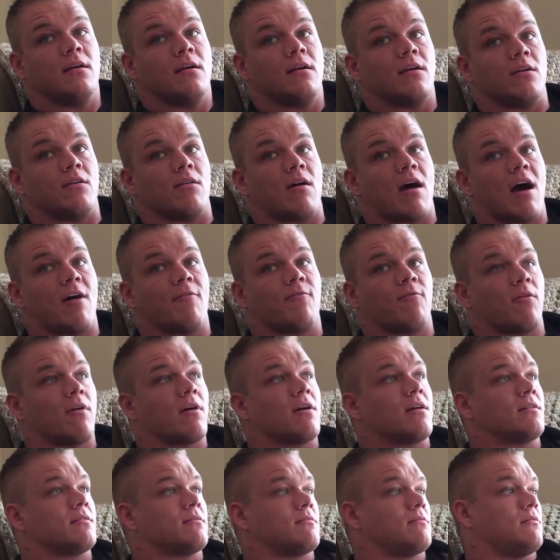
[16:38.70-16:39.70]
I've
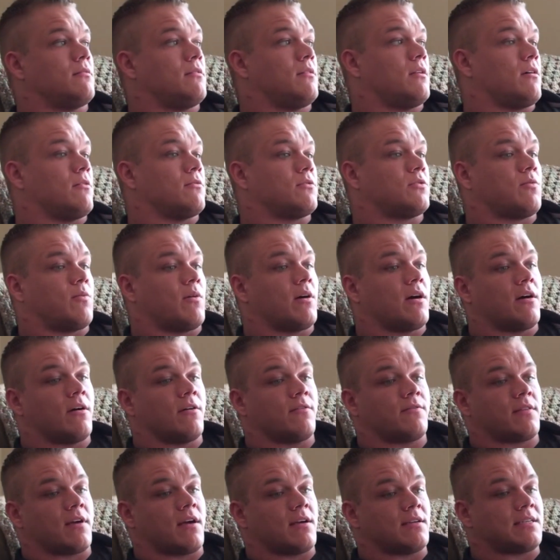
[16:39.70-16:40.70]
worked,
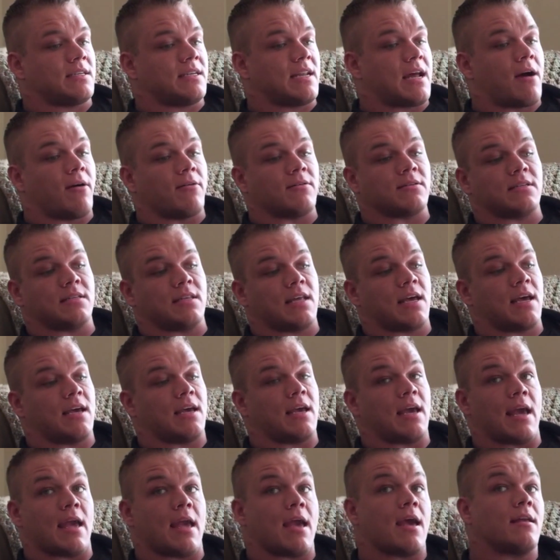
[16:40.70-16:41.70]
12, 13 hours a
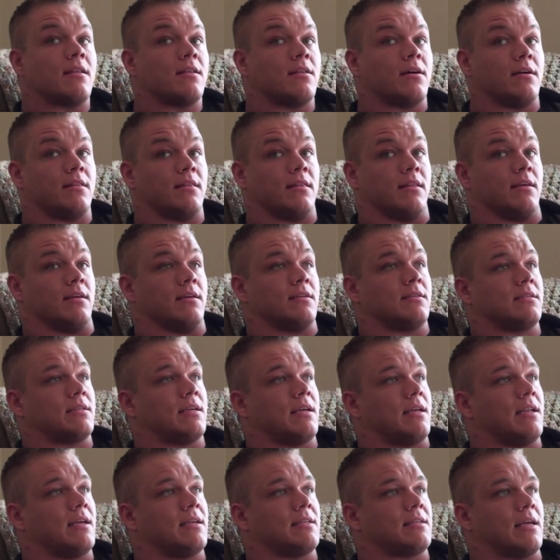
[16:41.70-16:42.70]
day and done this,
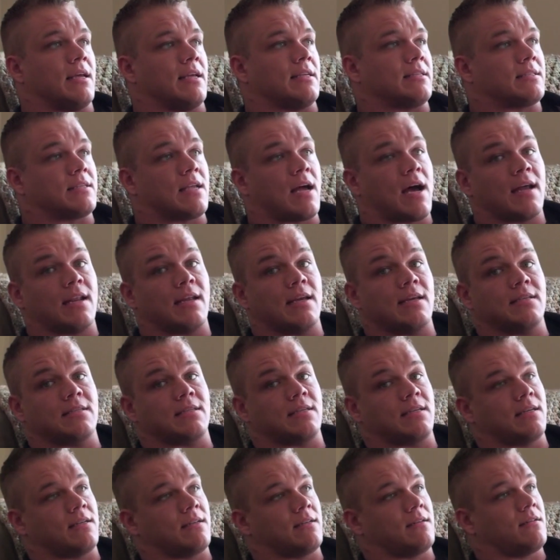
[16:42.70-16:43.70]
and it's not
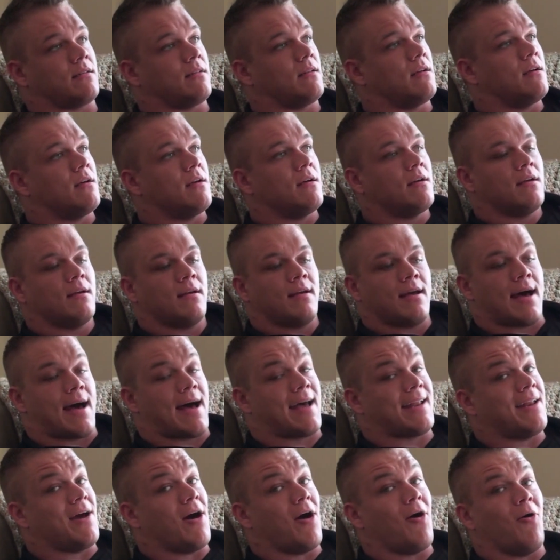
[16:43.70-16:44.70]
easy, and
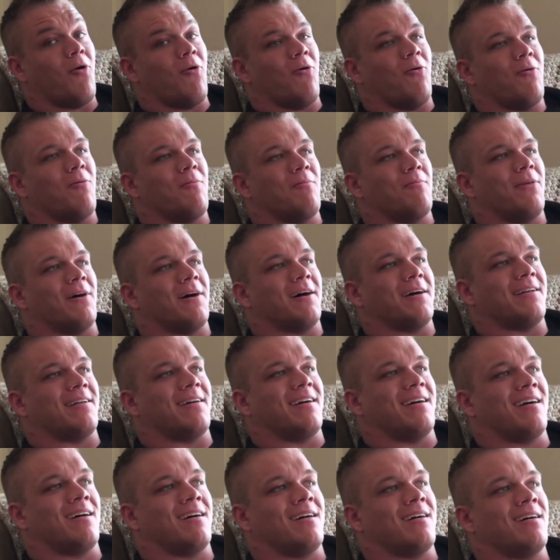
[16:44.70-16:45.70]
I know, but
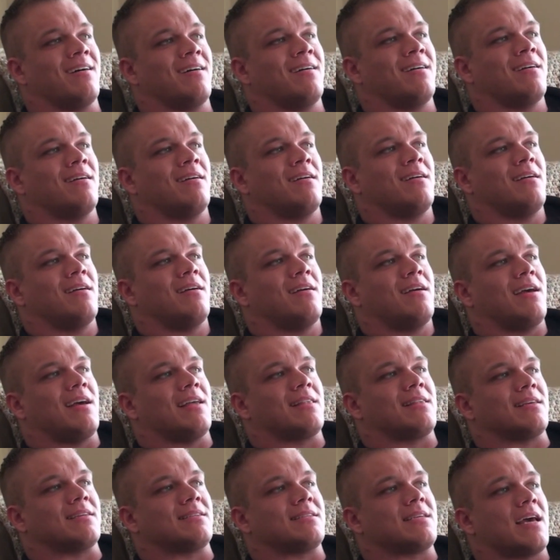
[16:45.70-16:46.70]

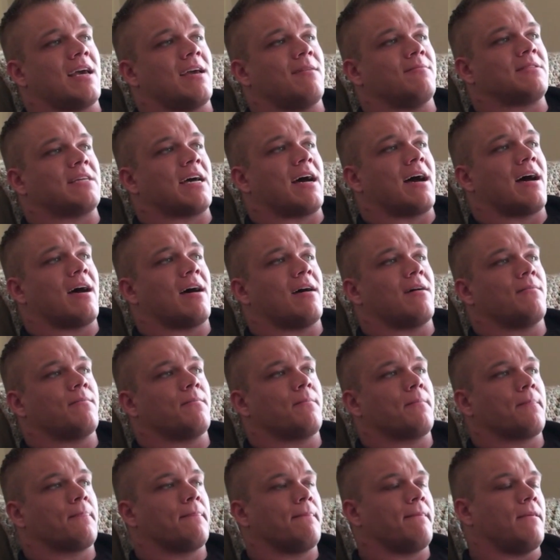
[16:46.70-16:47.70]
at the same
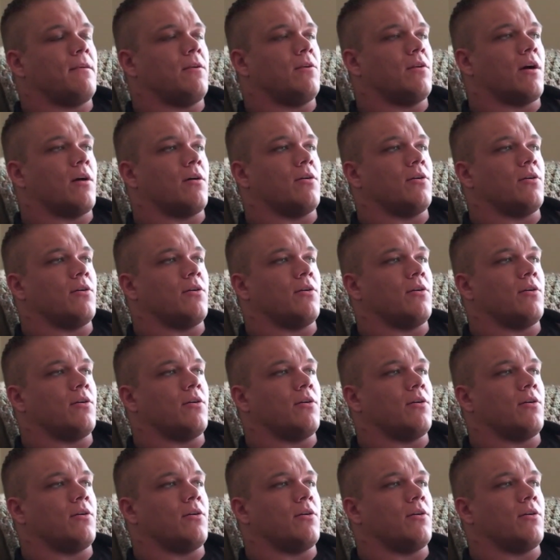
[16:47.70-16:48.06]
time, you